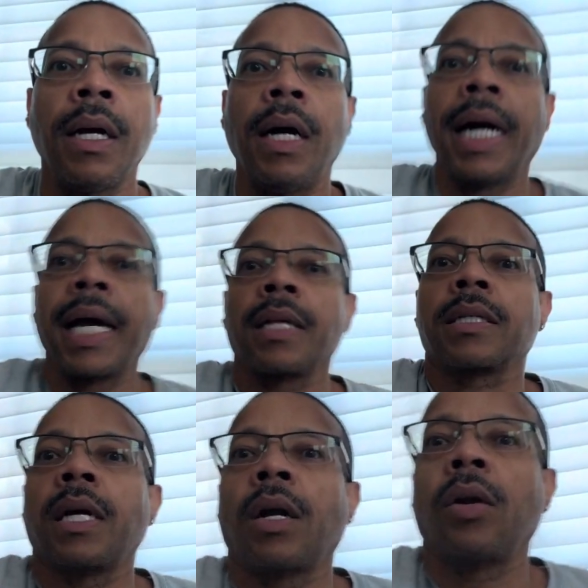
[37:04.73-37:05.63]
I gotta
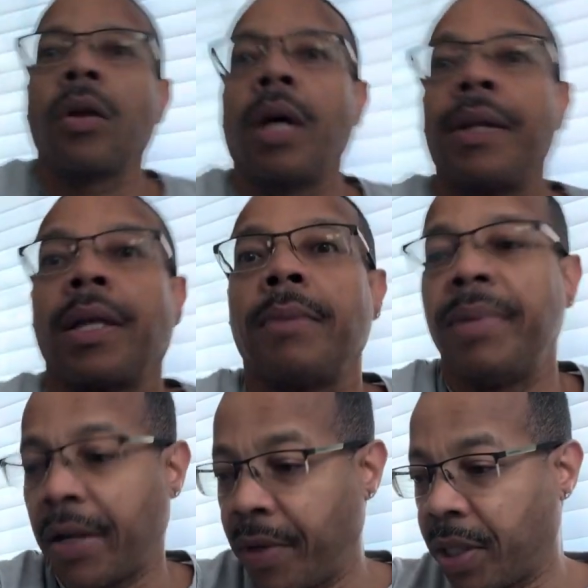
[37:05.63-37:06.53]
start on another
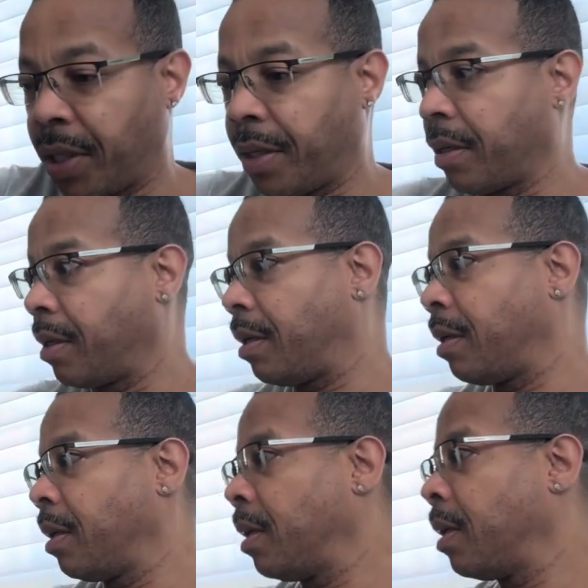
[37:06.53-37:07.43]
big return.
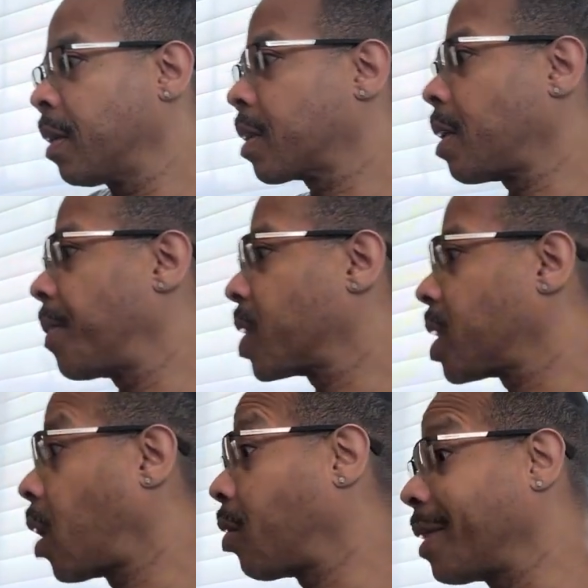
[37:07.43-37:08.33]
So I'm gonna
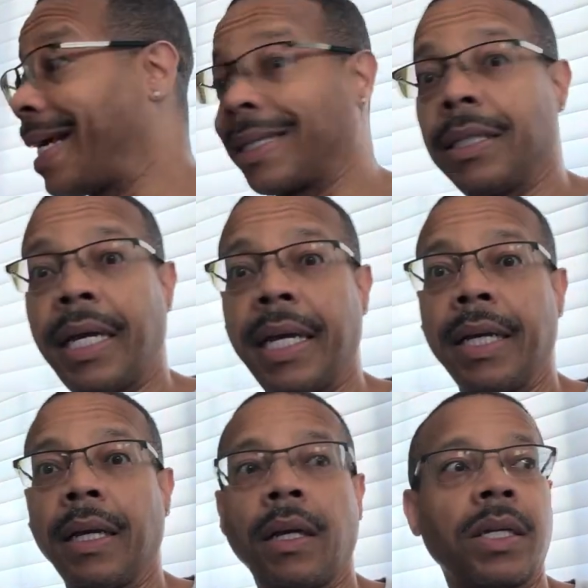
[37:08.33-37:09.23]
start on that today
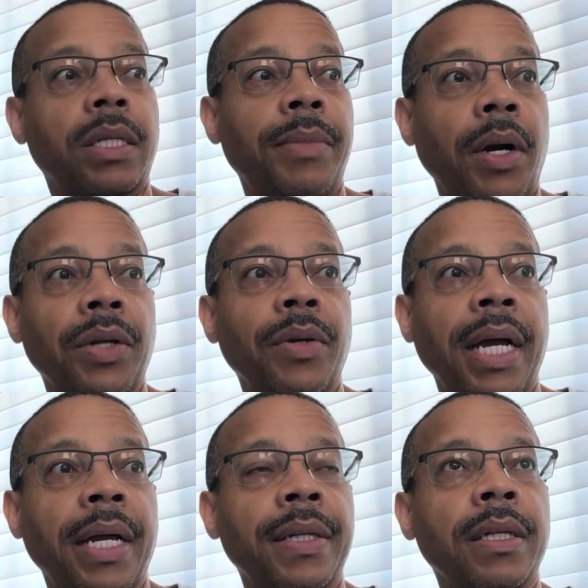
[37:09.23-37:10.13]
because tomorrow you
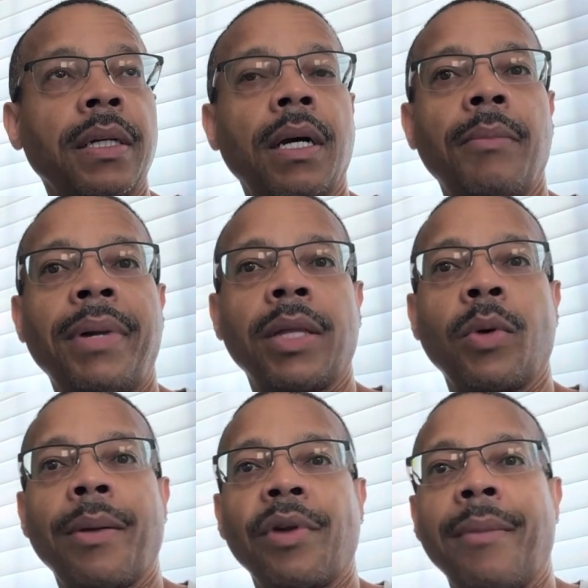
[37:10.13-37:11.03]
guys, by the
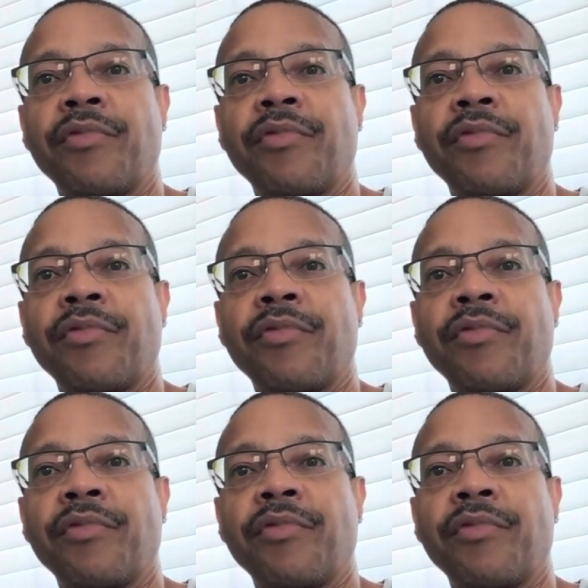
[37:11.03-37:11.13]
way, I'm